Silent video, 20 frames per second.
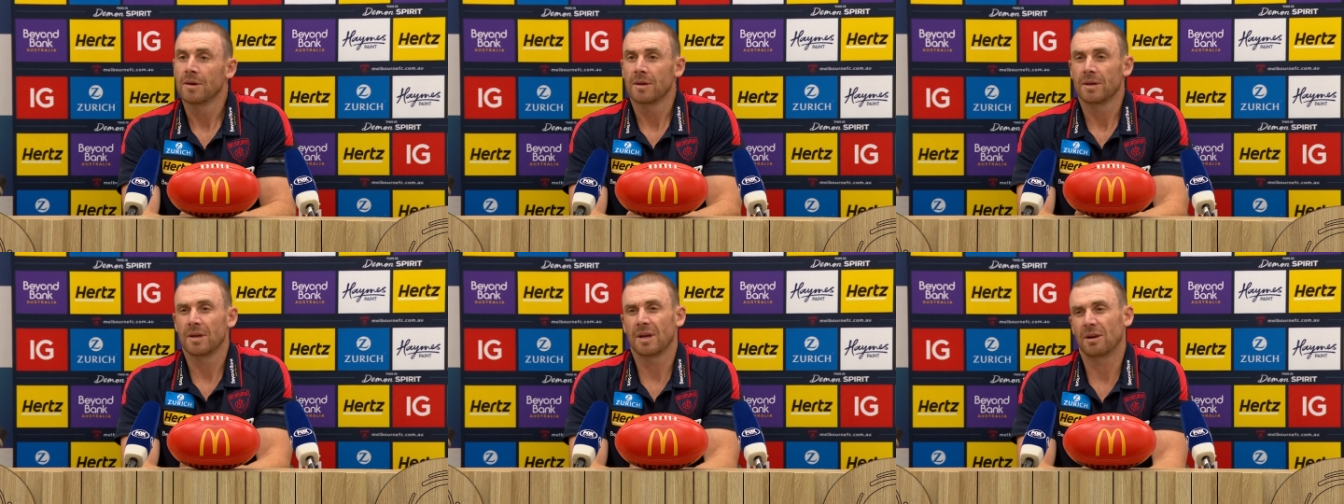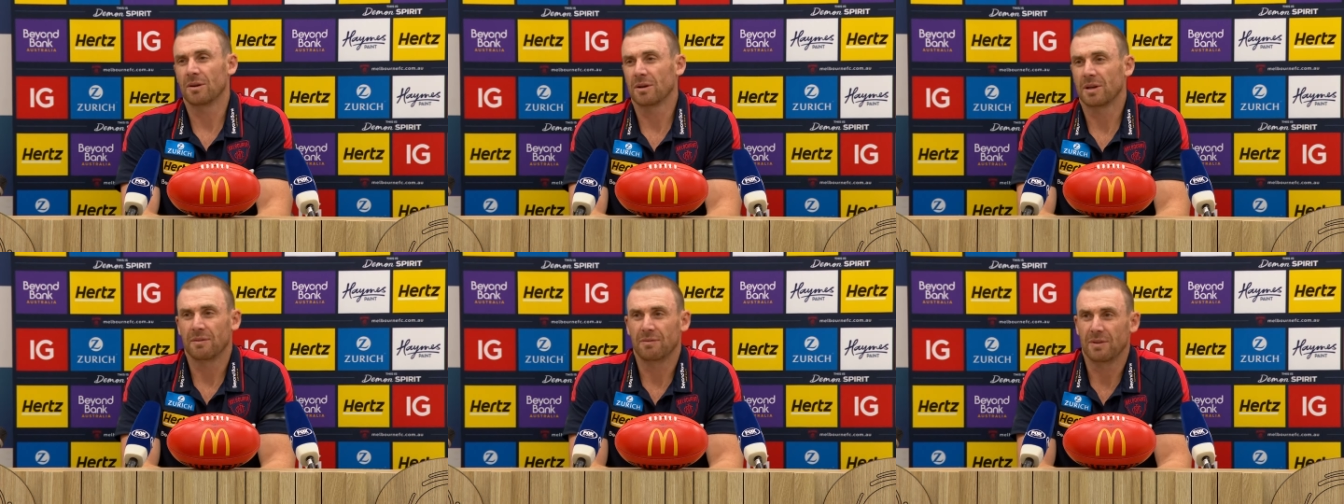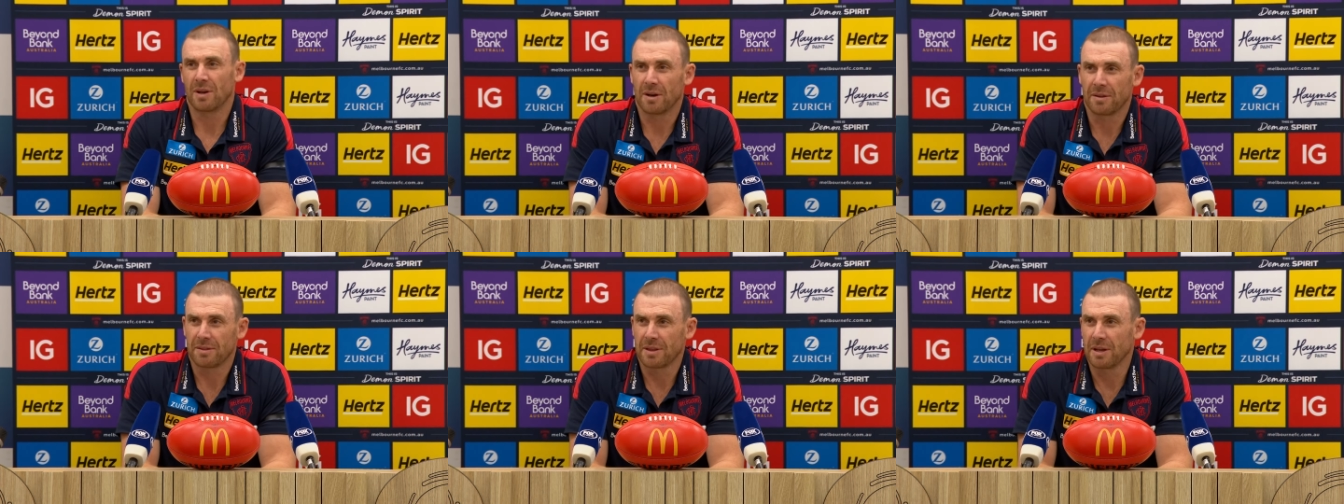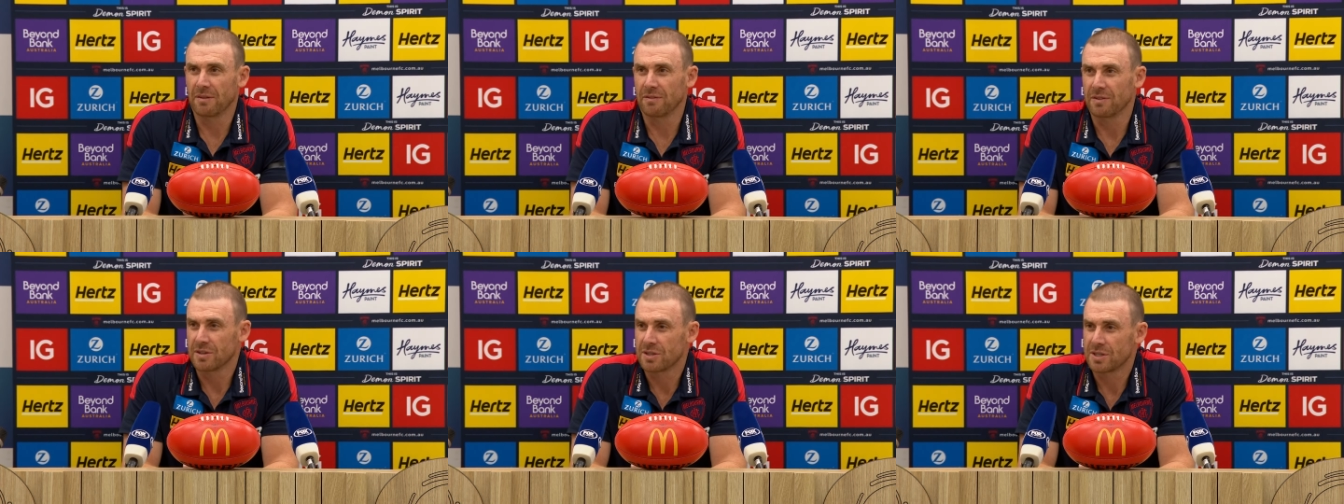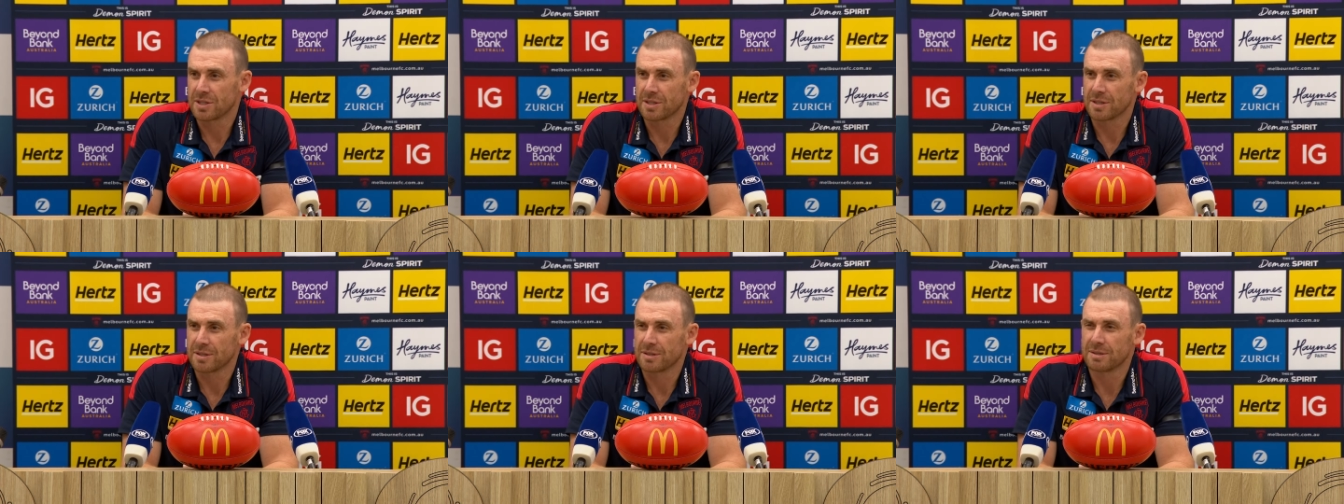Yeah, look, I think if you
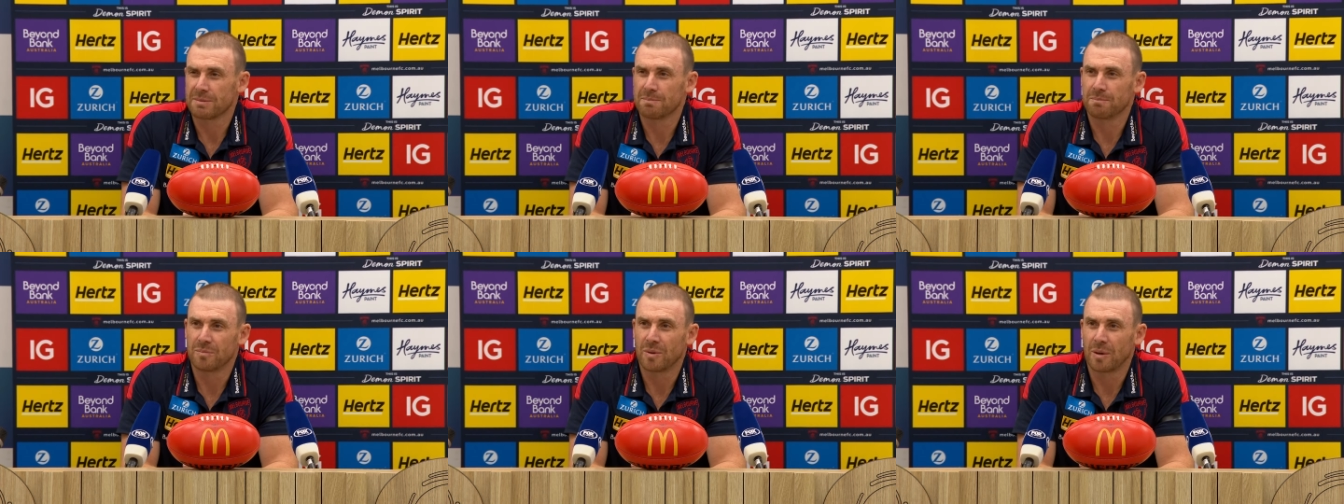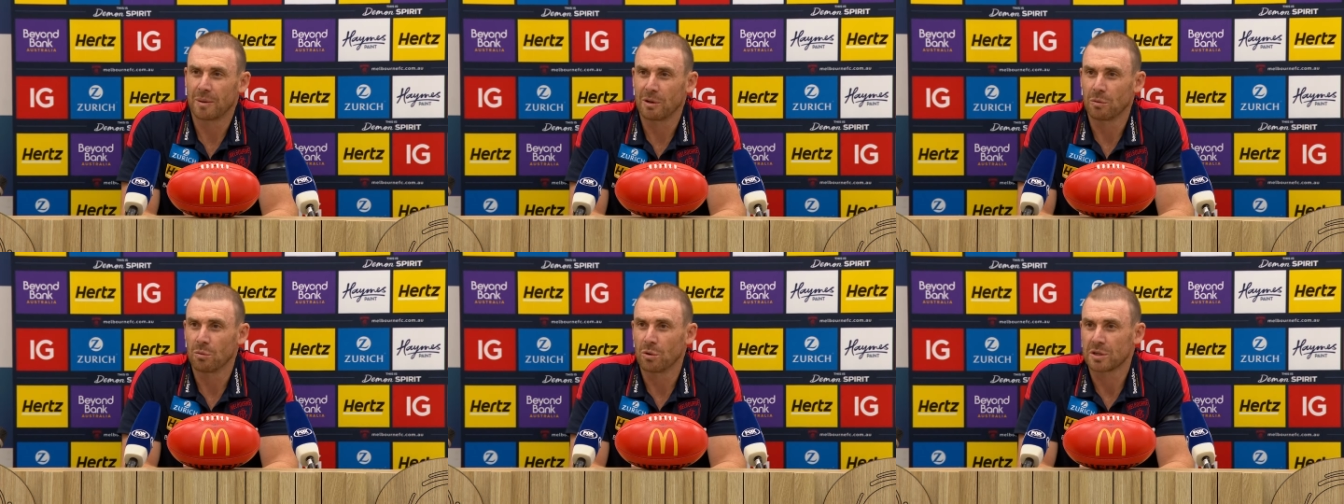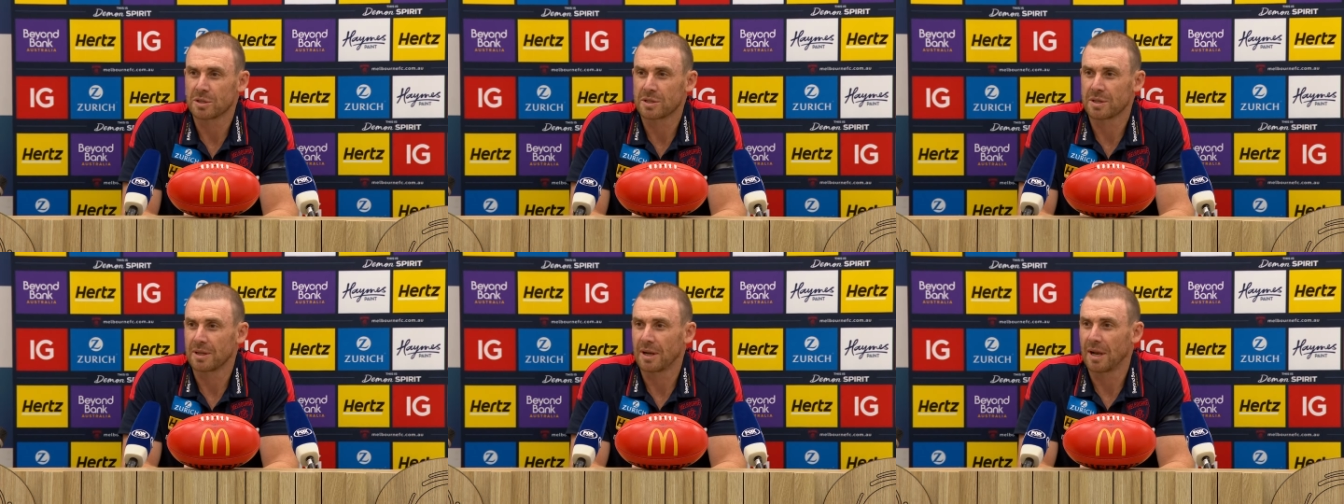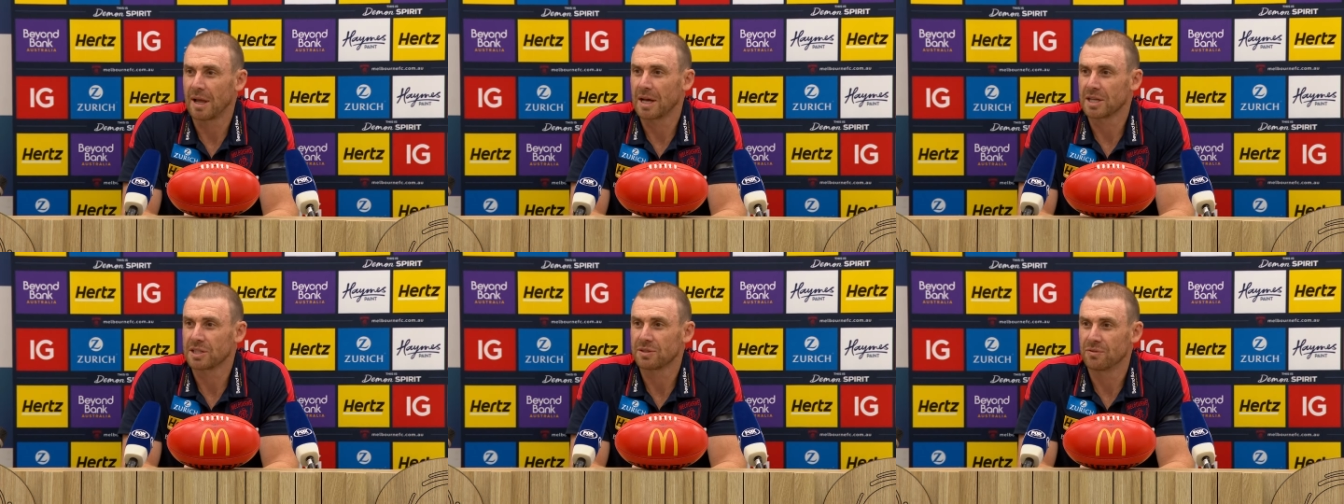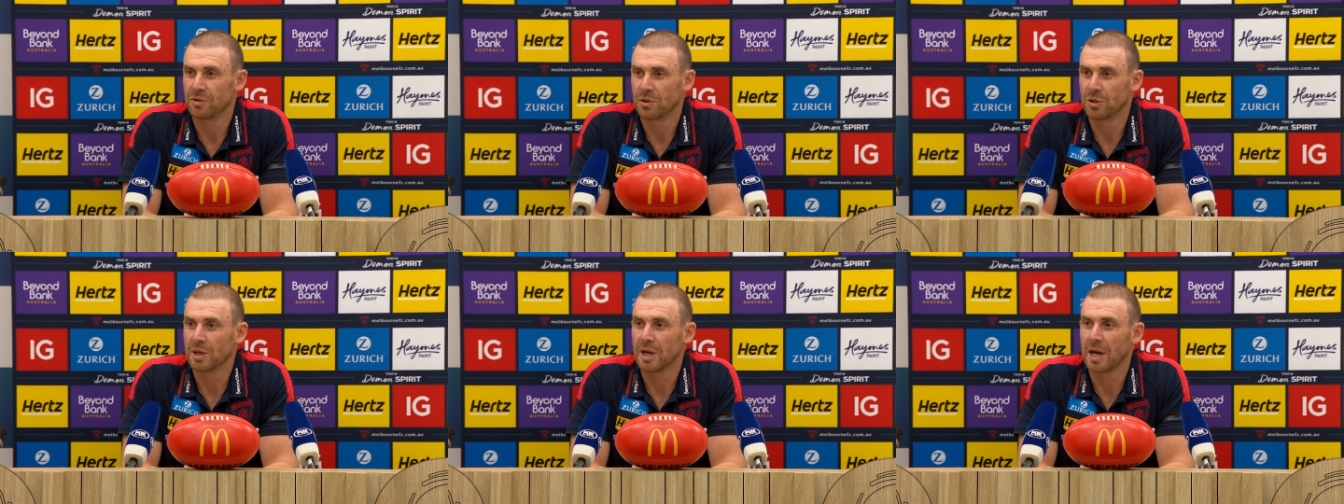probably watched the
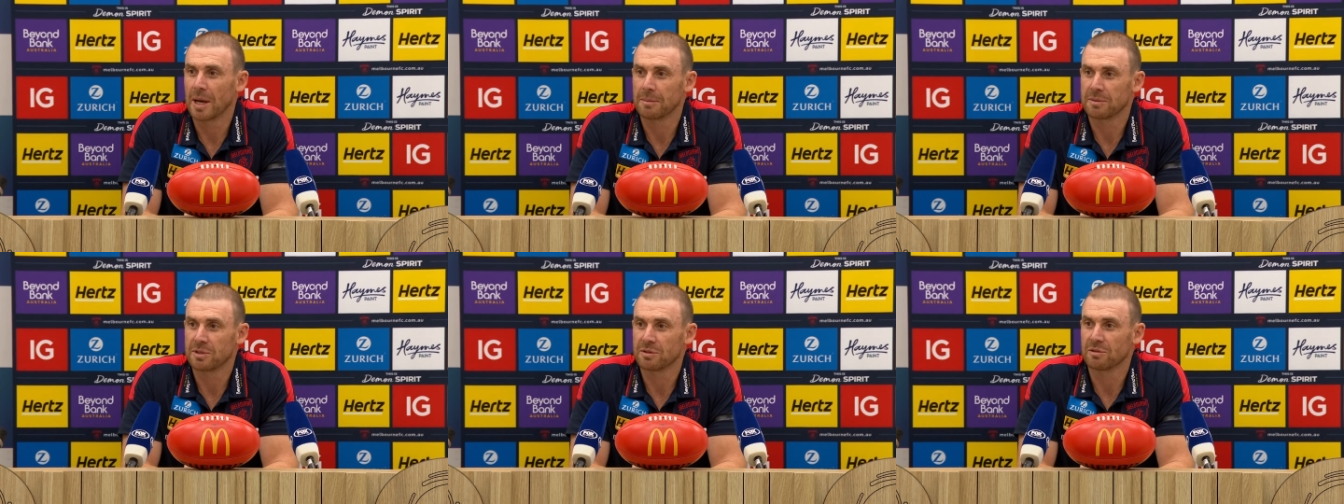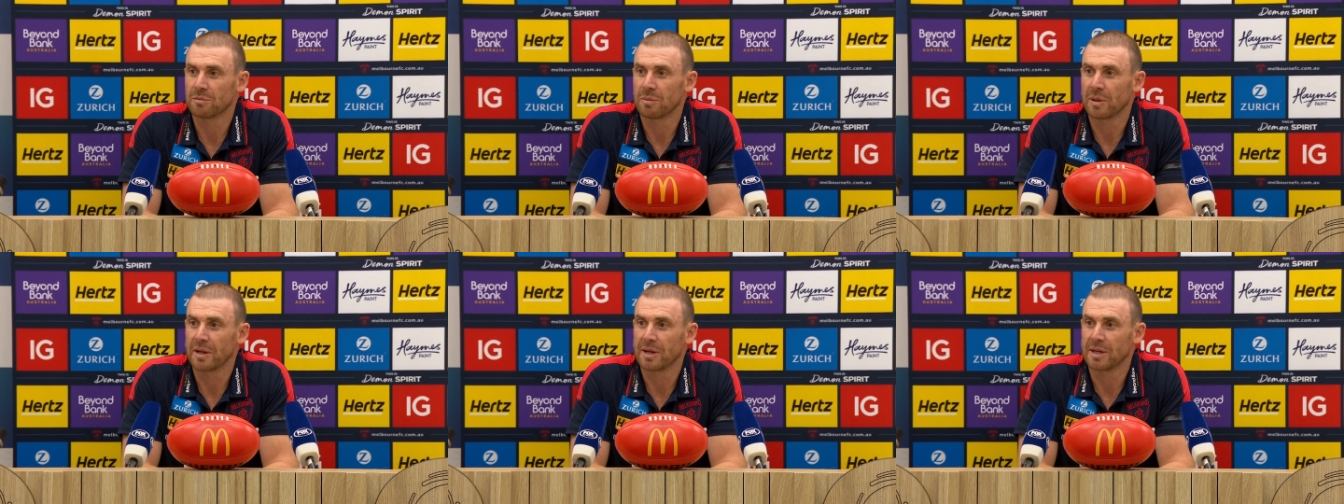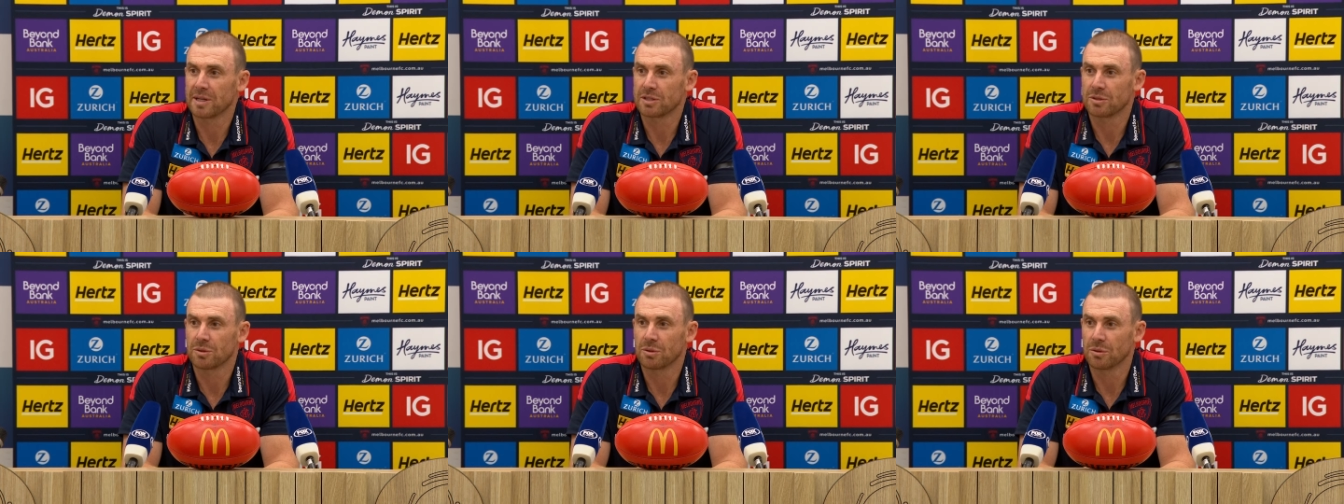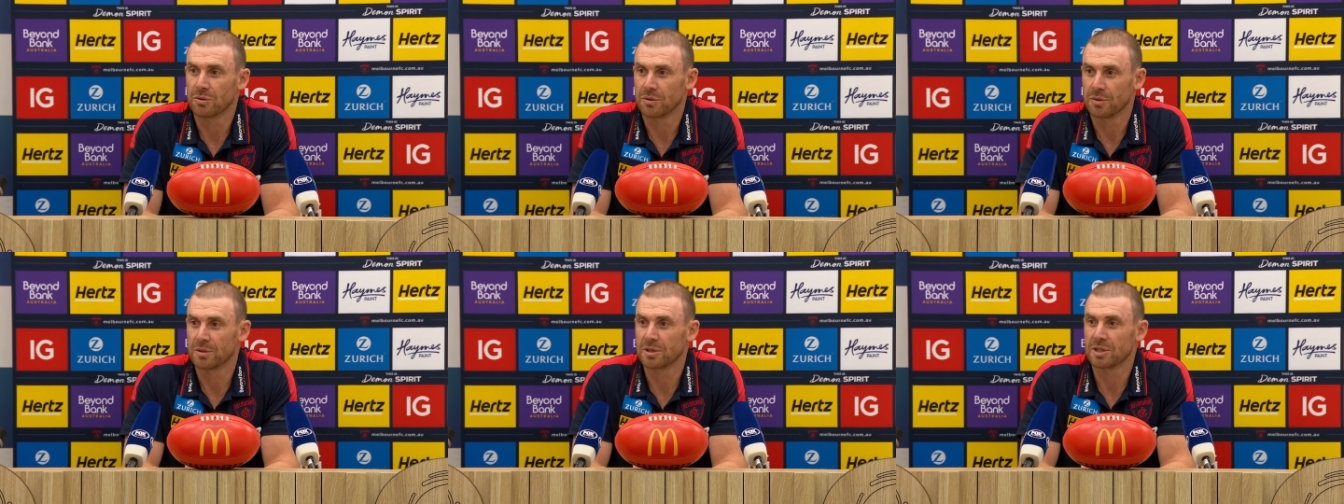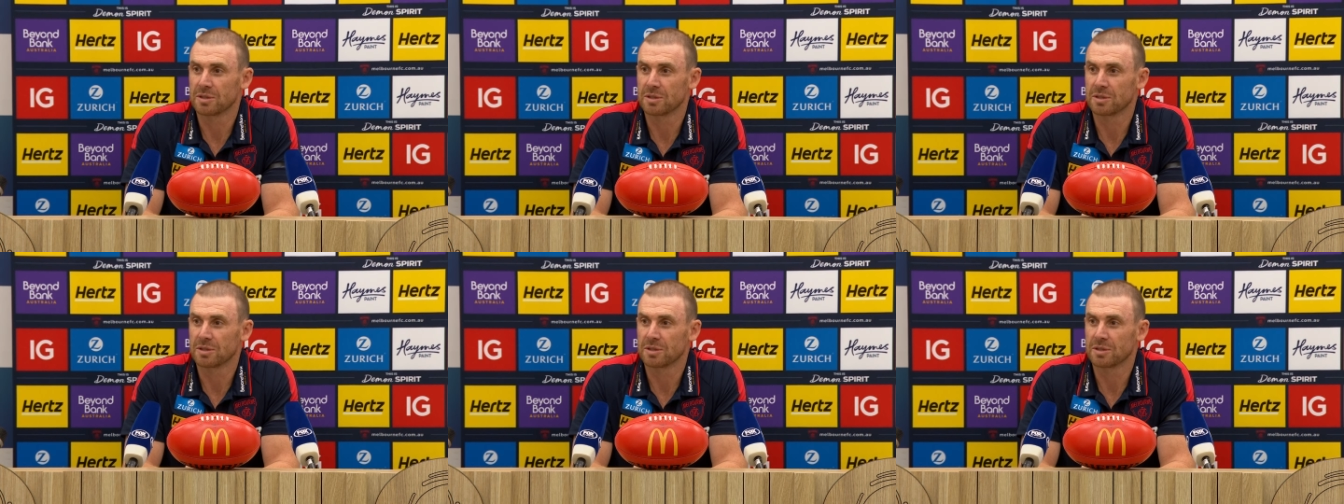last few games that were played against Hawthorn,